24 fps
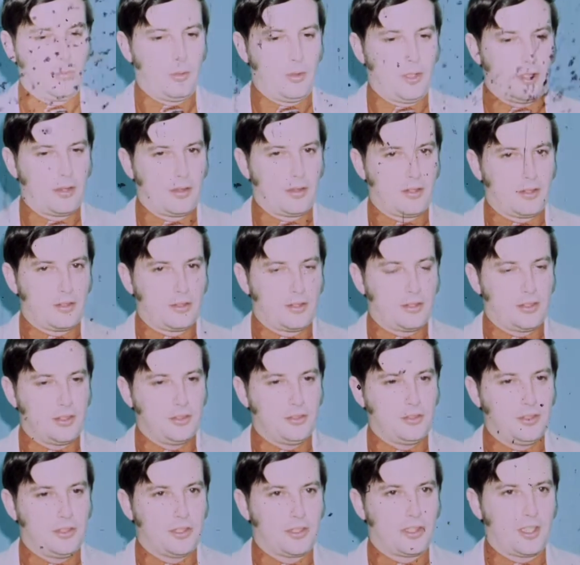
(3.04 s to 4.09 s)
Well, the
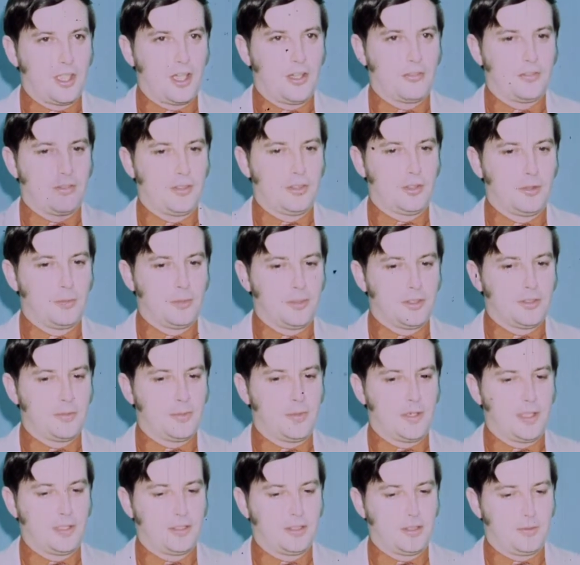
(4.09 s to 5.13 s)
junior golf tournament
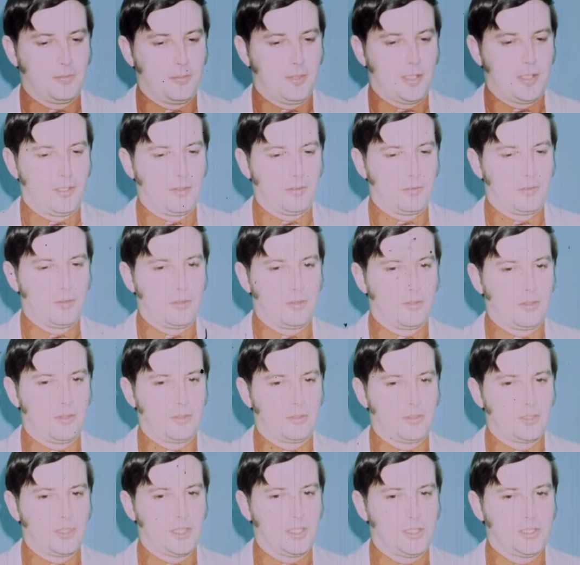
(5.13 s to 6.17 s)
sponsored by the
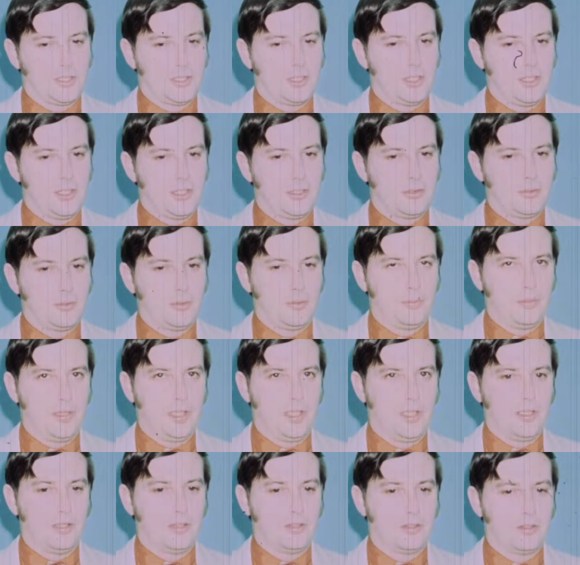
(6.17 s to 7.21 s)
Roanoke Jaycees will be
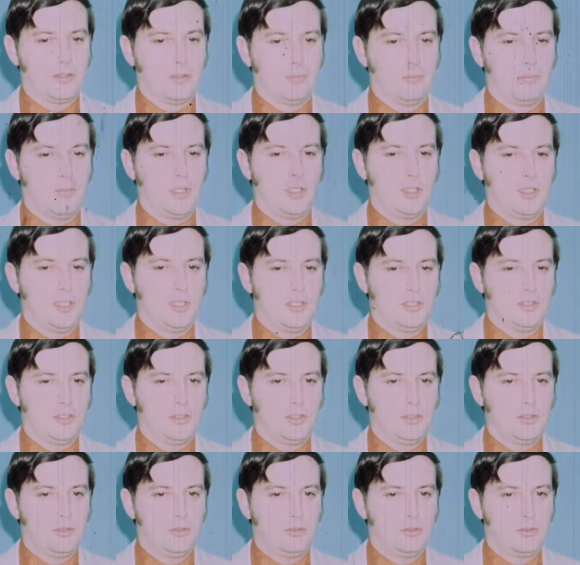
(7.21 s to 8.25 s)
held on Monday,
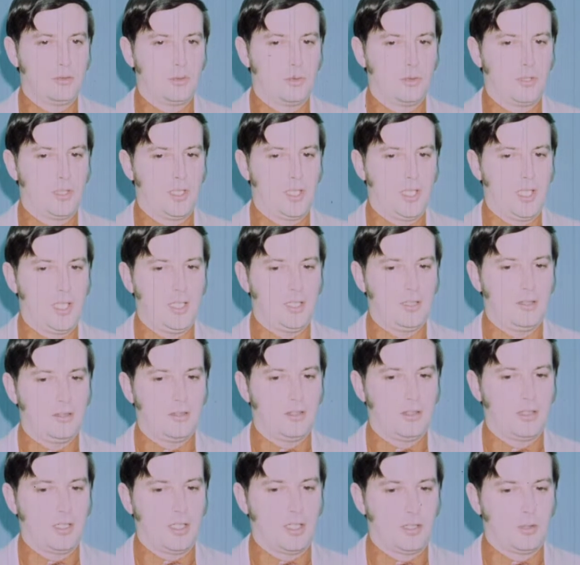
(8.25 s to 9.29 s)
June 28th
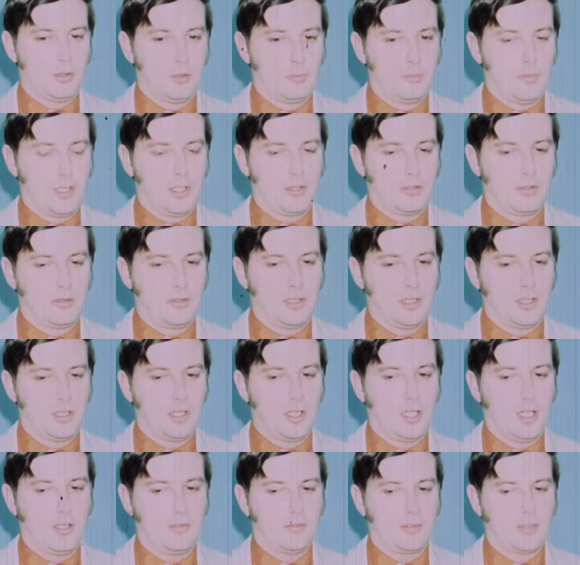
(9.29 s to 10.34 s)
at Old Monterey
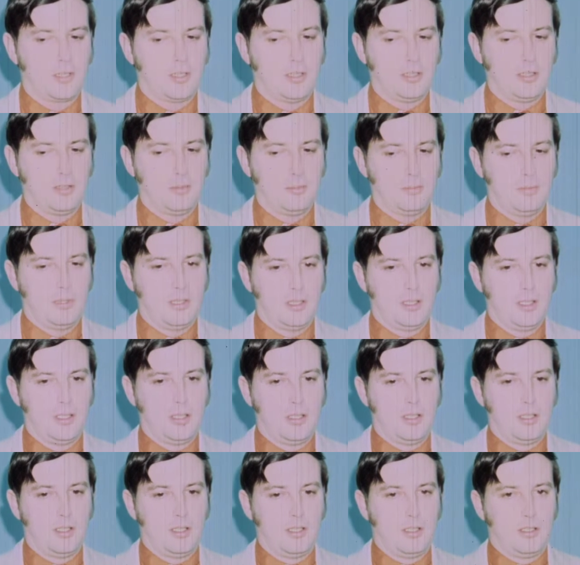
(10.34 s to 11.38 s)
Golf Club.
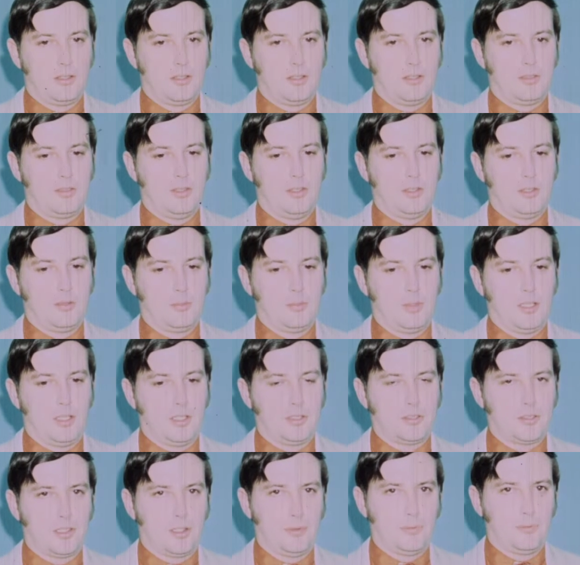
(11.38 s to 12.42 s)
The tournament
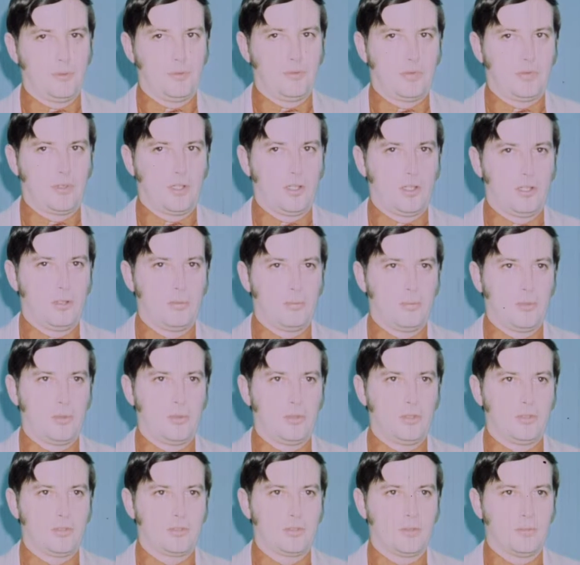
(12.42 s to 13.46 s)
is open for all
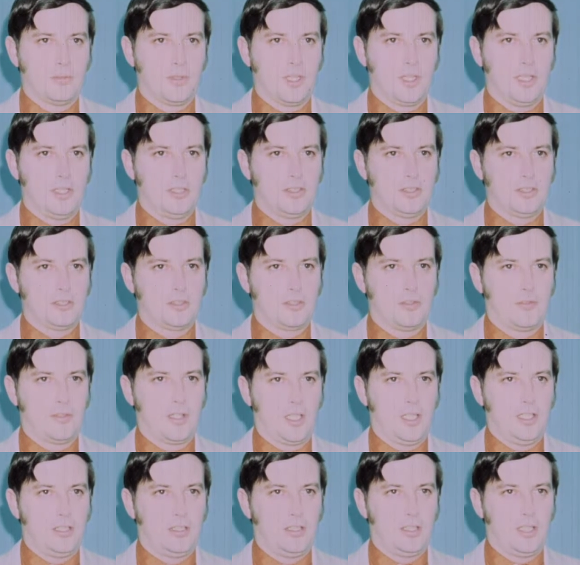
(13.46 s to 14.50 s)
boys from the ages of
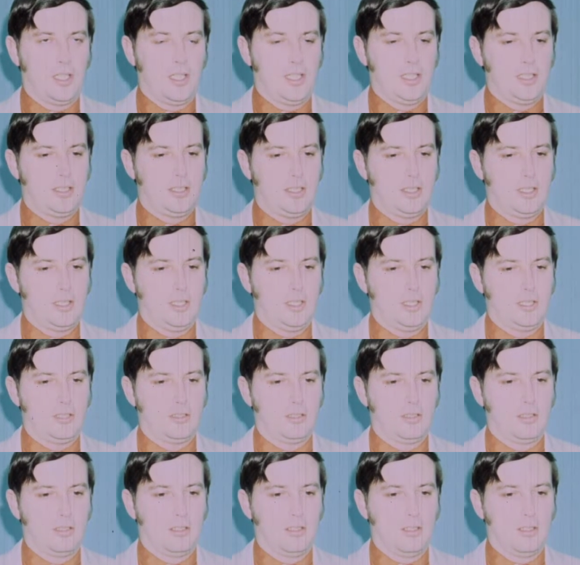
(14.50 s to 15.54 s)
8 to 18.